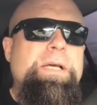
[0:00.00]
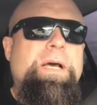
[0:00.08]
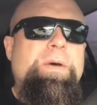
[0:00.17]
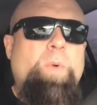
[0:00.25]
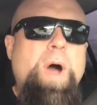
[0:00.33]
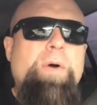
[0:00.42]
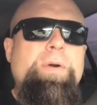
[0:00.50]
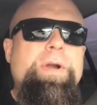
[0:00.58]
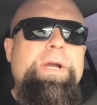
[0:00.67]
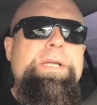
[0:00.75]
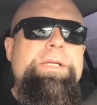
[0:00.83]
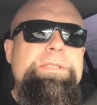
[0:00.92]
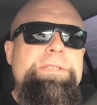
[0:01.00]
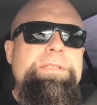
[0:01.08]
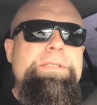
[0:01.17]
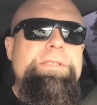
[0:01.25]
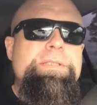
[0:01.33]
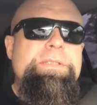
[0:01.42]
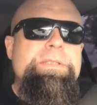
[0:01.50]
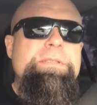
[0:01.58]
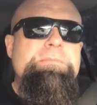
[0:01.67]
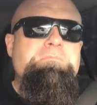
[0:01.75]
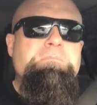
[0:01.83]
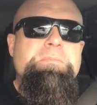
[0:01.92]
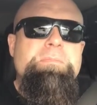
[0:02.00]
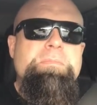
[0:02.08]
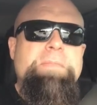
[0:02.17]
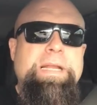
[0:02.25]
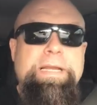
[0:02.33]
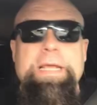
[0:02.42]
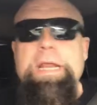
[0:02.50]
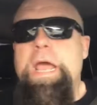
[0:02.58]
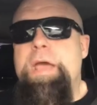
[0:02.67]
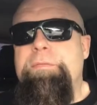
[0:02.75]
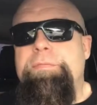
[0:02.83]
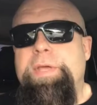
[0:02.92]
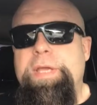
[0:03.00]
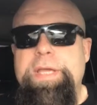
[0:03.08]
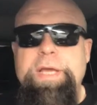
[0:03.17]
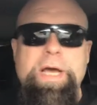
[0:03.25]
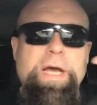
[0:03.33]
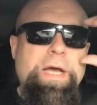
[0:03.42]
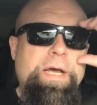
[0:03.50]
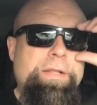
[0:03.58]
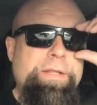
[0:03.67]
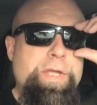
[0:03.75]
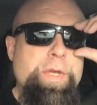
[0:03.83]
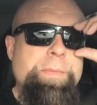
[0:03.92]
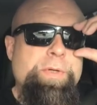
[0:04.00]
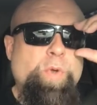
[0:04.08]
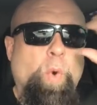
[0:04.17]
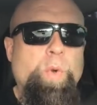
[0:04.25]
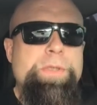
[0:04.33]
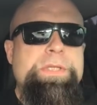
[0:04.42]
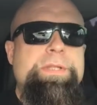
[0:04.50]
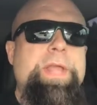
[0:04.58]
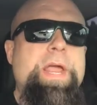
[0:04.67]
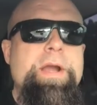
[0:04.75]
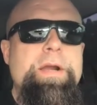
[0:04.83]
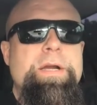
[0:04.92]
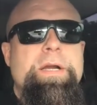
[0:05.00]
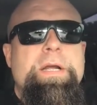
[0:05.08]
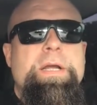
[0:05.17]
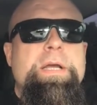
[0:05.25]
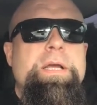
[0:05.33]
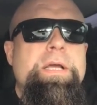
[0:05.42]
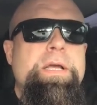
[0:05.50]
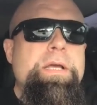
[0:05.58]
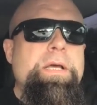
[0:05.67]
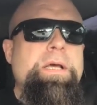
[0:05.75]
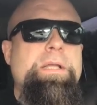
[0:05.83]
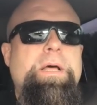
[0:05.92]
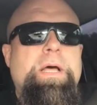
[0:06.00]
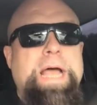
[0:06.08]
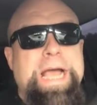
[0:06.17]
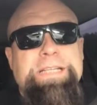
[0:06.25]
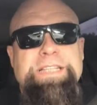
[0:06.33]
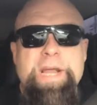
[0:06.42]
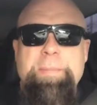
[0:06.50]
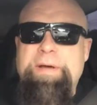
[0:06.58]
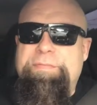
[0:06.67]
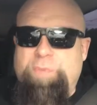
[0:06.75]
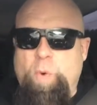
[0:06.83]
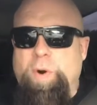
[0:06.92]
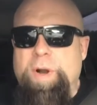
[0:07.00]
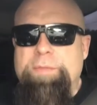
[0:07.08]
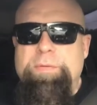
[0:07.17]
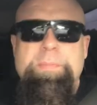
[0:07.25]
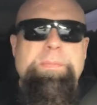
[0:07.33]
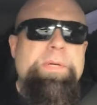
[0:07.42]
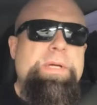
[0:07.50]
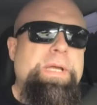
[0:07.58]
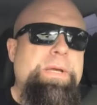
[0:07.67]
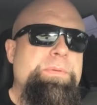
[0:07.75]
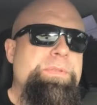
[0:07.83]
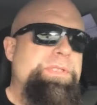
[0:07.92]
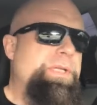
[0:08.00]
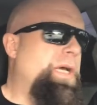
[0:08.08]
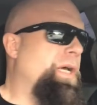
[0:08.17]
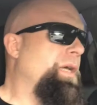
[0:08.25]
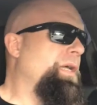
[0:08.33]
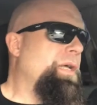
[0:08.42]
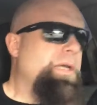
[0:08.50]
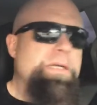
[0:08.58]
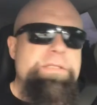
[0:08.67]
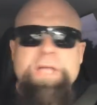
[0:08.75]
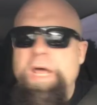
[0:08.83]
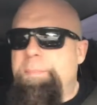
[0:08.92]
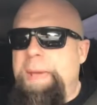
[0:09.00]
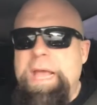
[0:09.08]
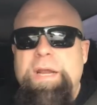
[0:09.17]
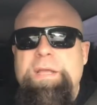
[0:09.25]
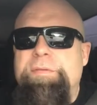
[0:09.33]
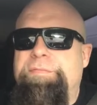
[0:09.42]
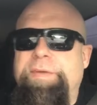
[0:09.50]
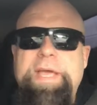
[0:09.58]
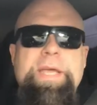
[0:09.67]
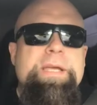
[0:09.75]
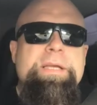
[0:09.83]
Walgreens, they did have the, uh, the human torch in there. Uh, I actually had about four of them it was, uh, it's not a bad looking fig.